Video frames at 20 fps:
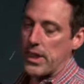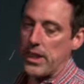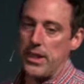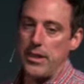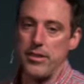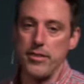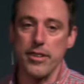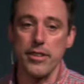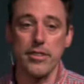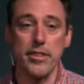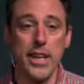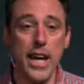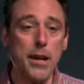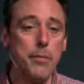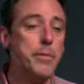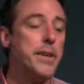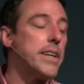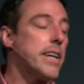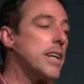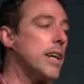He says, get
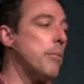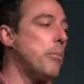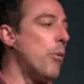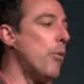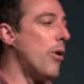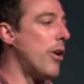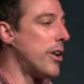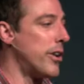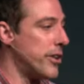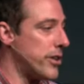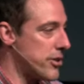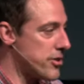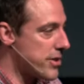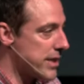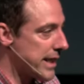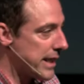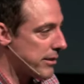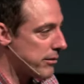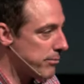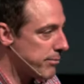me a cup of water to
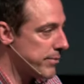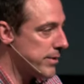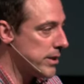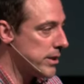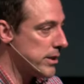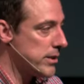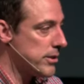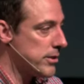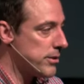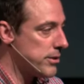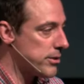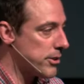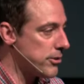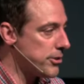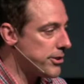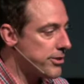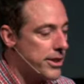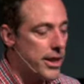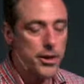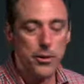drink. So
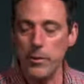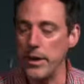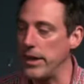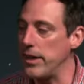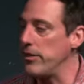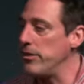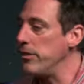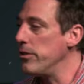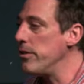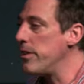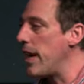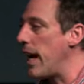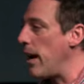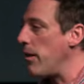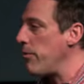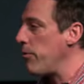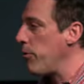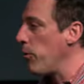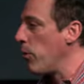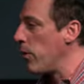she's on her way to do that
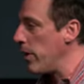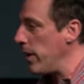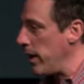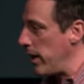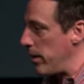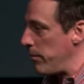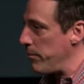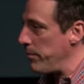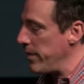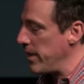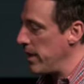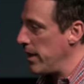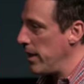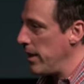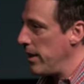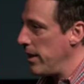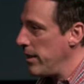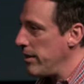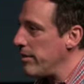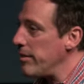for him.
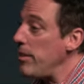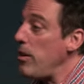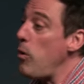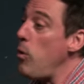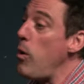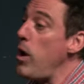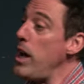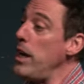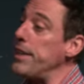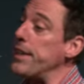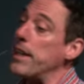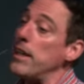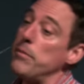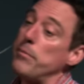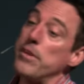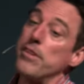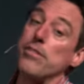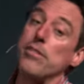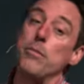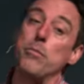He says, you know what? Get
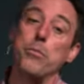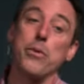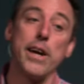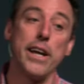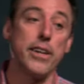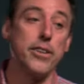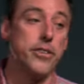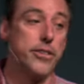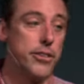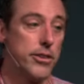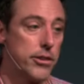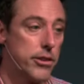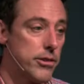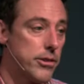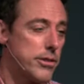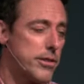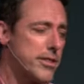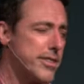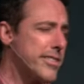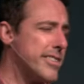me some bread, too.
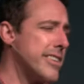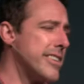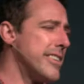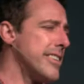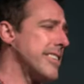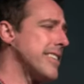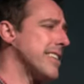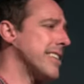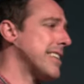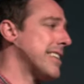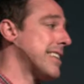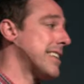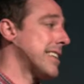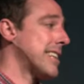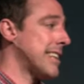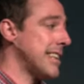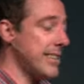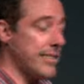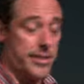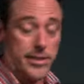She says,
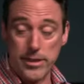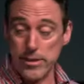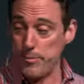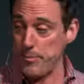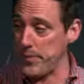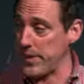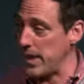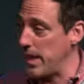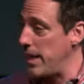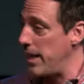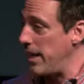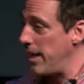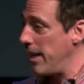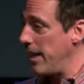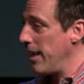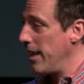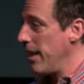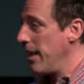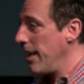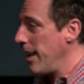listen,
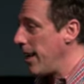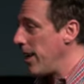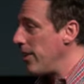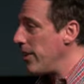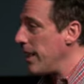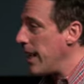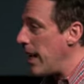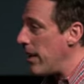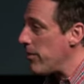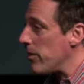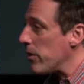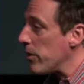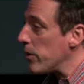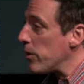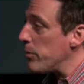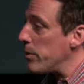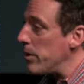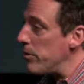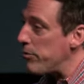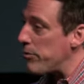I only have a
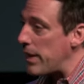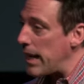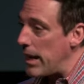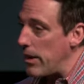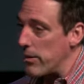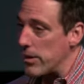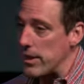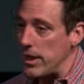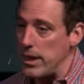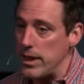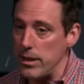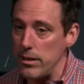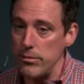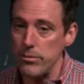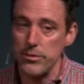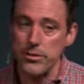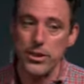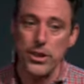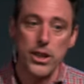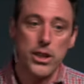little bit of flour
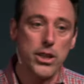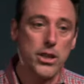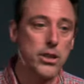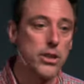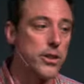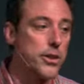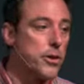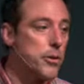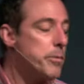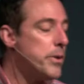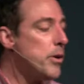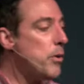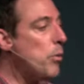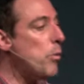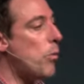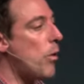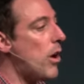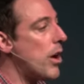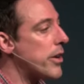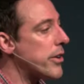left, a little bit of
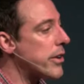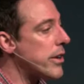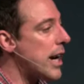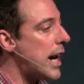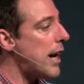water.